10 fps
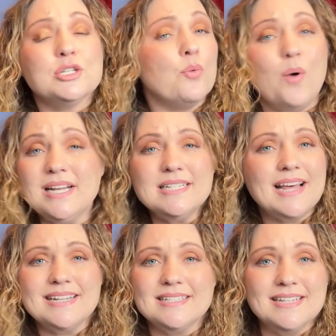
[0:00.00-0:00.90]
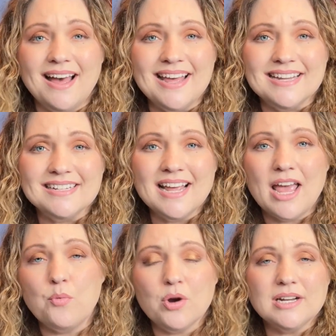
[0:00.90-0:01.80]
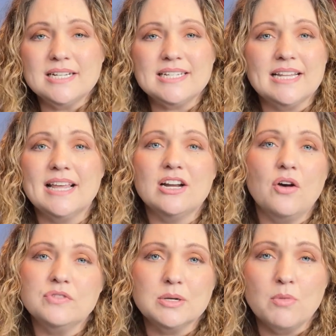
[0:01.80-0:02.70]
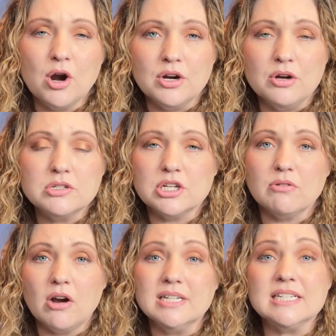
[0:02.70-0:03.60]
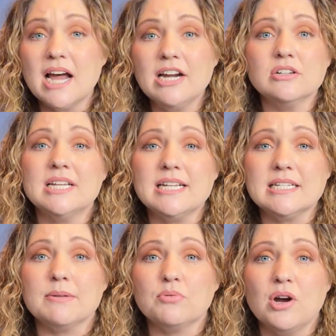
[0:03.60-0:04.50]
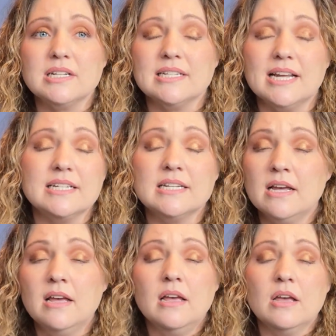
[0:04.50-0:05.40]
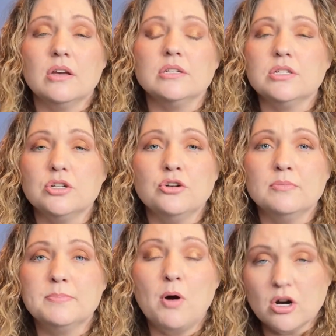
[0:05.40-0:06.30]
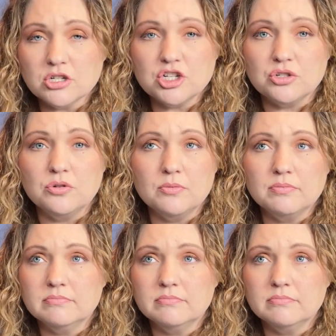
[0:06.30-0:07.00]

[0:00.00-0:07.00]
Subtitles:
once that's done, and we're going to send that off tomorrow, so our entire testing process consumed partial